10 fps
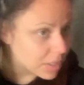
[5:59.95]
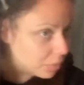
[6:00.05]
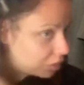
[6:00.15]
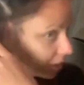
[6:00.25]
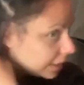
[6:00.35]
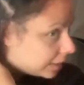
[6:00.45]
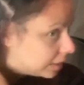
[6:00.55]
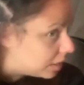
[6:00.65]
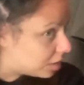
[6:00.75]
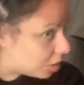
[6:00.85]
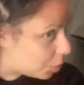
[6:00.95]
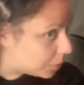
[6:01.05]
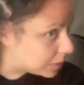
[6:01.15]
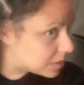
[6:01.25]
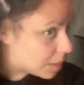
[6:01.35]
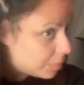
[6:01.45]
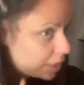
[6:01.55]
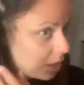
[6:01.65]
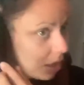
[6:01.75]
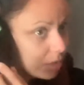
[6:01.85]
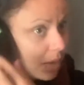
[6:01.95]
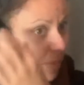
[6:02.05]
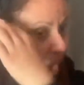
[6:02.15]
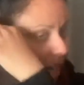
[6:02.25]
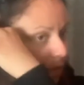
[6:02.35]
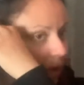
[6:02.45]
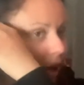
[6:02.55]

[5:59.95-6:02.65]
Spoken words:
I'm really hoping somebody calls me back, but